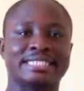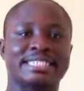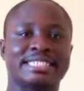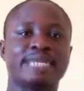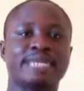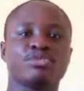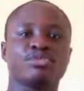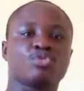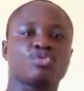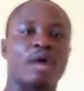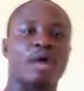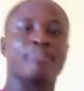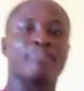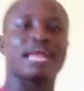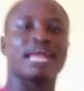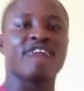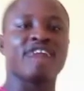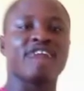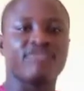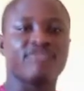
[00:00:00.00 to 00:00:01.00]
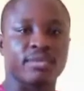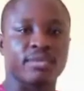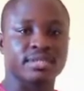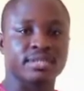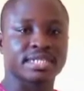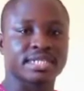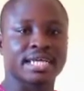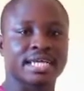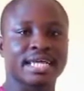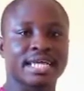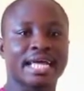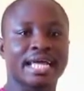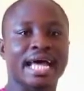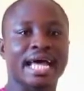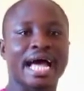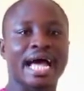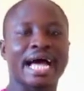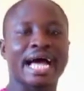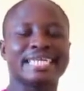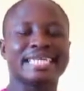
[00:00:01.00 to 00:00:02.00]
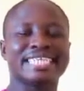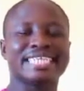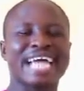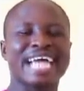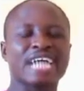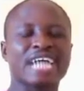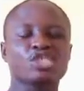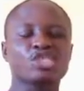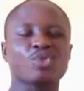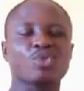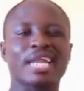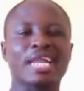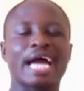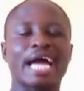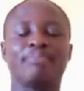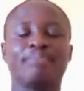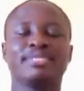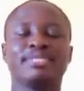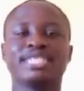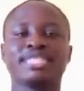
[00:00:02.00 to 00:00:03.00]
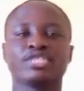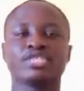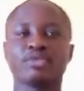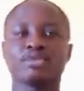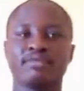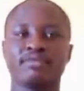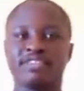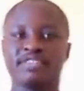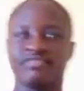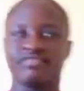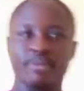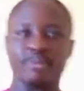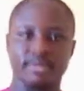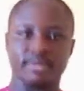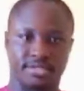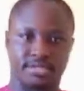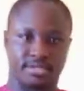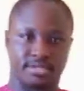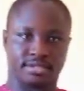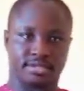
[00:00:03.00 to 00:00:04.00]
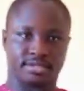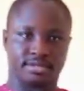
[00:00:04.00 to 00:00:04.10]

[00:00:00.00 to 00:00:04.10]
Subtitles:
attempt to apply force and the actual application of the force.